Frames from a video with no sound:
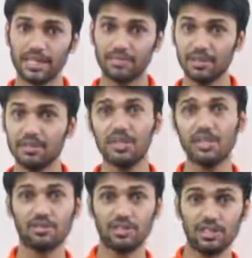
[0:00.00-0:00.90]
That means
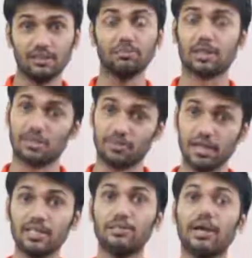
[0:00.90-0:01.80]
3
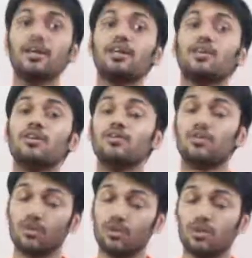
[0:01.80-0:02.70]
multiplied by
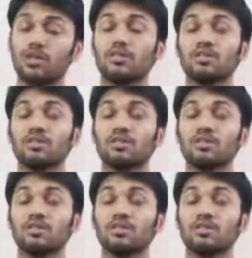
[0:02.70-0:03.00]
4.